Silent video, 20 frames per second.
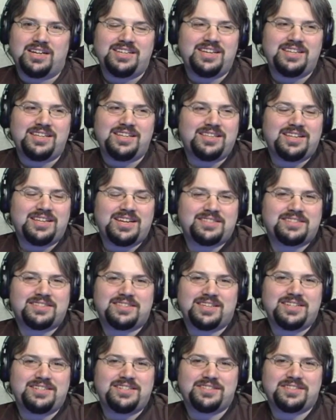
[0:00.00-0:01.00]

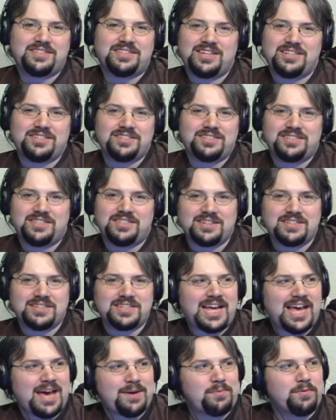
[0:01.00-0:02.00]
It just
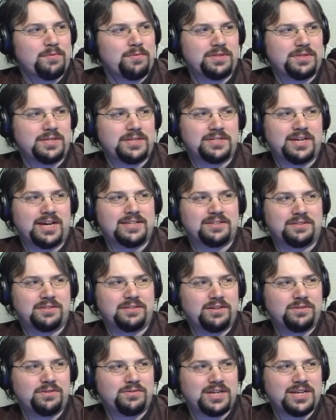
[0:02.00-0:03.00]
doesn't happen with these guys. A
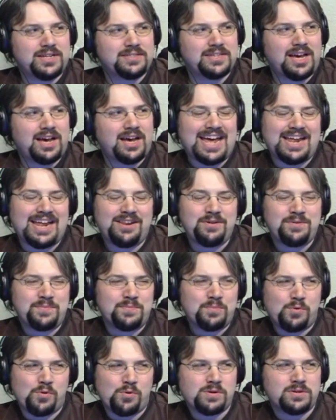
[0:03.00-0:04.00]
little gets out. I know
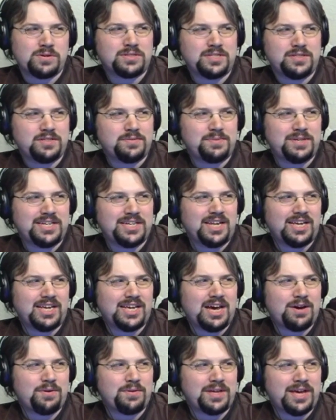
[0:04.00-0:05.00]
more seems to be getting
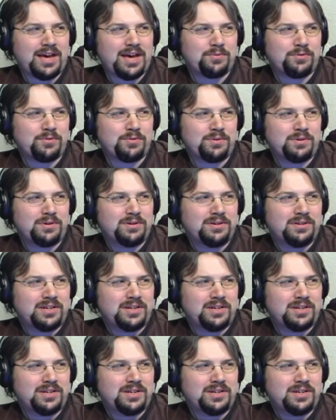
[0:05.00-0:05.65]
out with Apple.